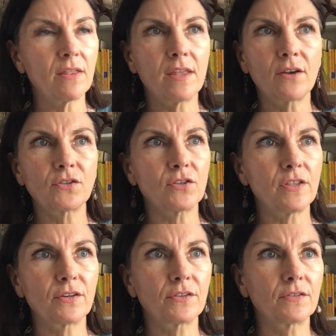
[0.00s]
And there's
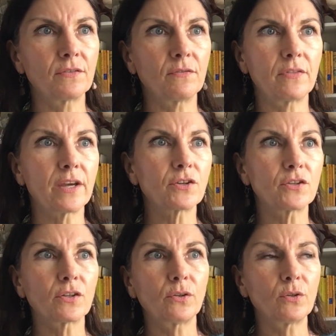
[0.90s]
their
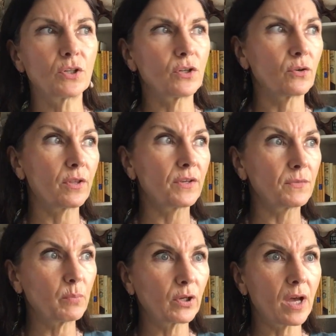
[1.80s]
solution, or this
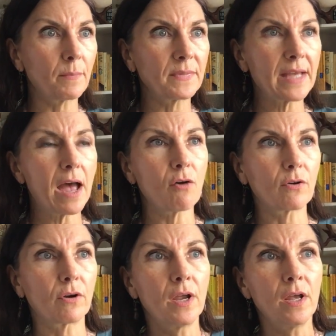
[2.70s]
book comes out,
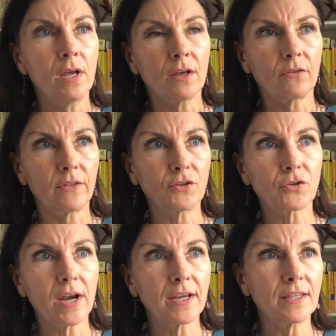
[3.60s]
or they
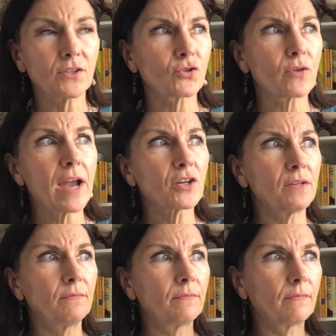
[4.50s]
try and get this
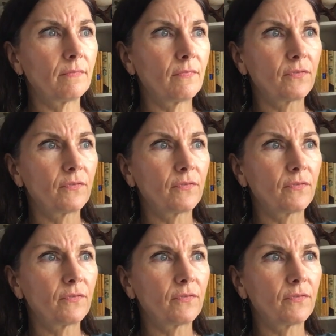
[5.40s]
traction,